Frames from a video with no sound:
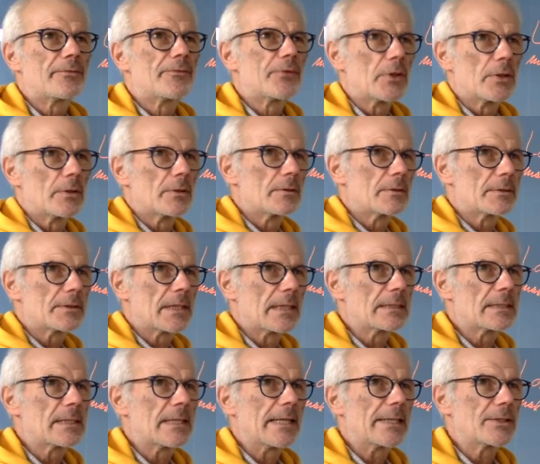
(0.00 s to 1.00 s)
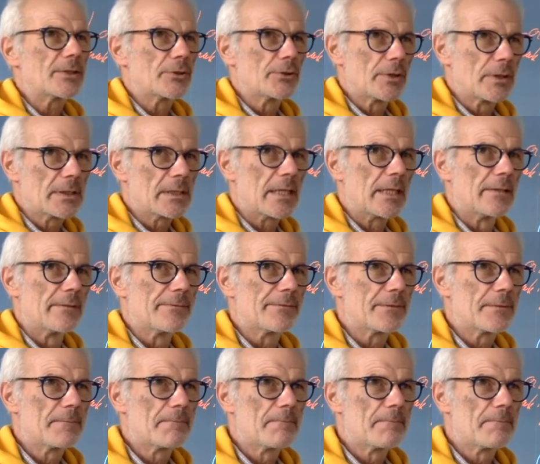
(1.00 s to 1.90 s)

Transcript: for translation yourself?